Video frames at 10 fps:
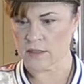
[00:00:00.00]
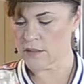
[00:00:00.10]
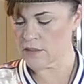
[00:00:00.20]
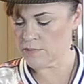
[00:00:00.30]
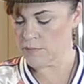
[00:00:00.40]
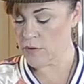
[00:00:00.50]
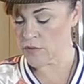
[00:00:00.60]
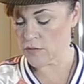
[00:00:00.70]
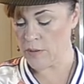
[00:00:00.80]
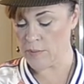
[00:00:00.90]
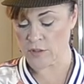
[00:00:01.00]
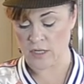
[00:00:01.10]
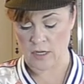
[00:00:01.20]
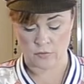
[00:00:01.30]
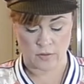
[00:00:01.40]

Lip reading: that is also a pepper jack